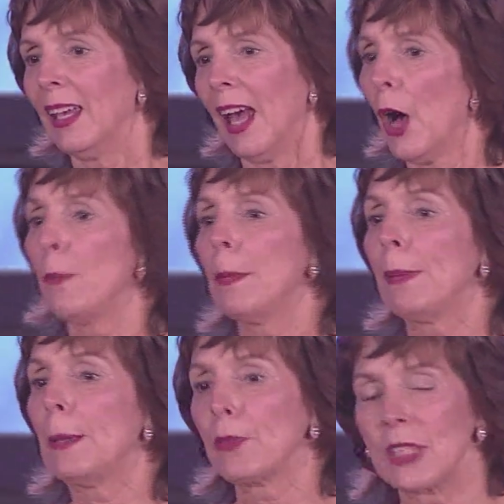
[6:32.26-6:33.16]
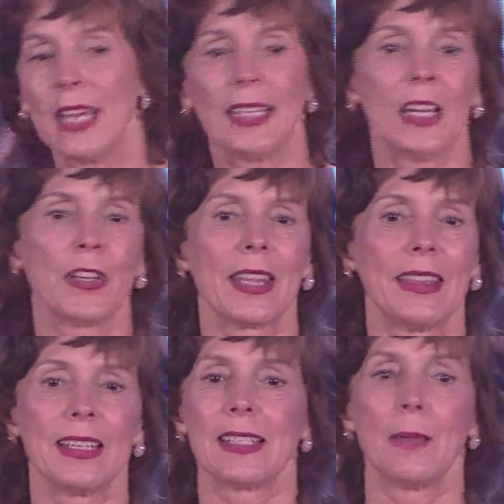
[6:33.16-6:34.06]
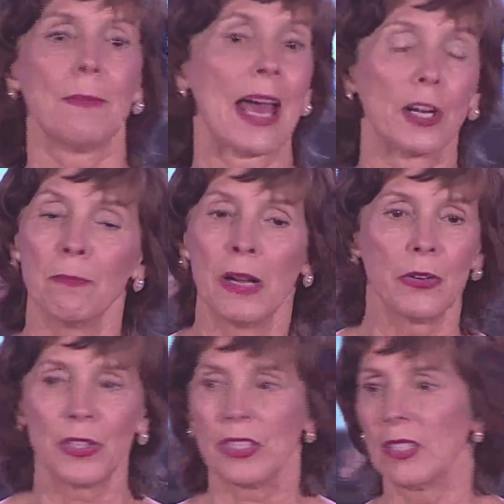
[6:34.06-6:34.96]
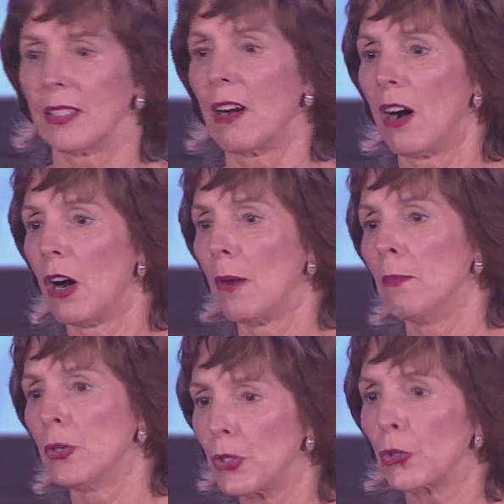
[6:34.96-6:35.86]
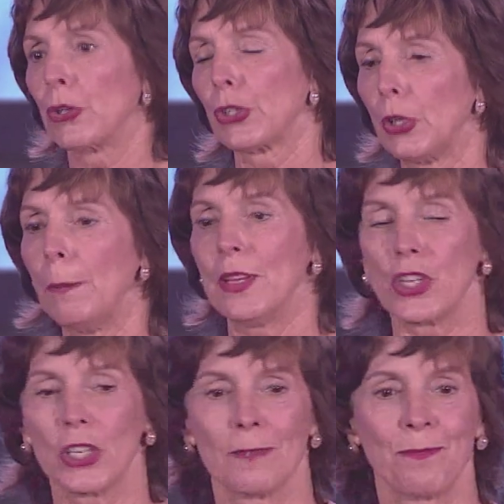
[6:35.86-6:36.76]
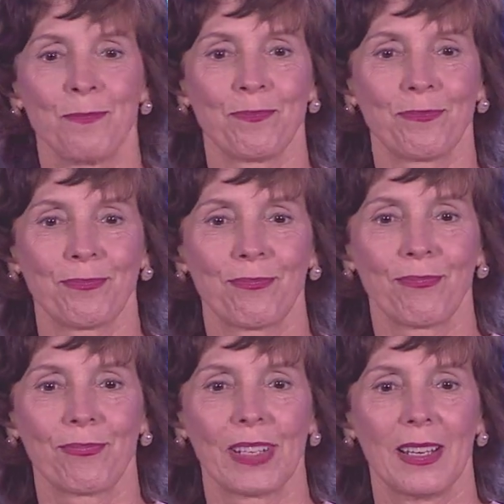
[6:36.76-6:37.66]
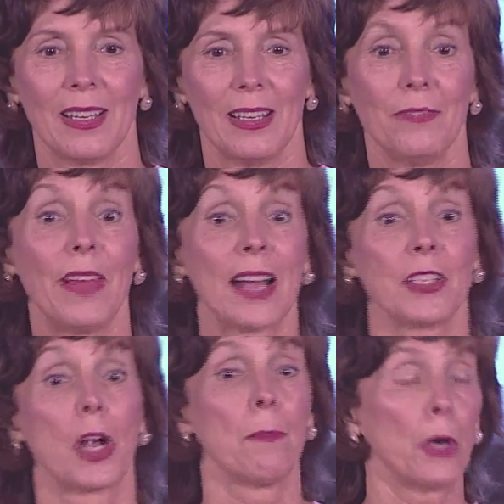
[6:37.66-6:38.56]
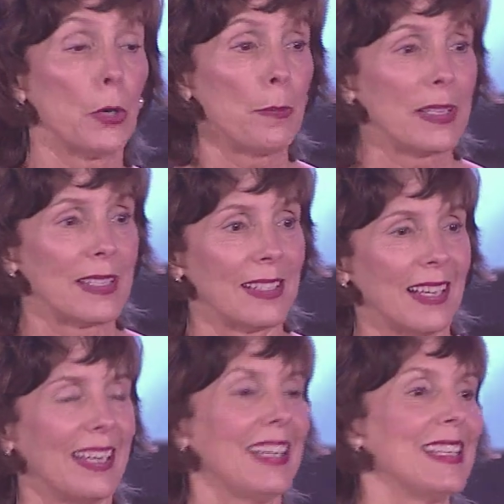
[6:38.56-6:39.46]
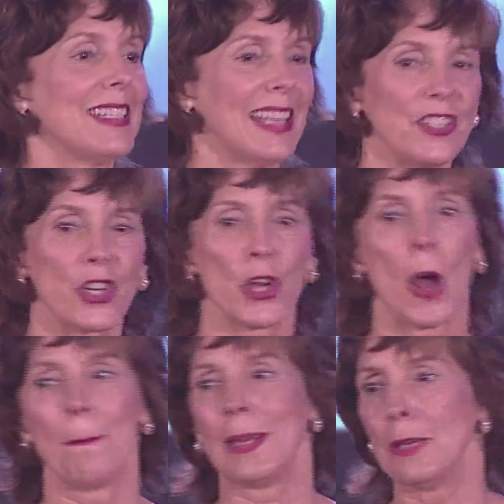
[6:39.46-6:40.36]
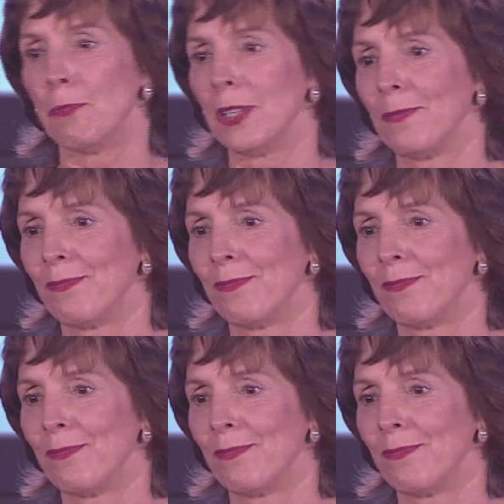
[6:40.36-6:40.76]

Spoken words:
Helping people take care of the things that matter most is our most critical mission. In fact, our purpose is centered on people.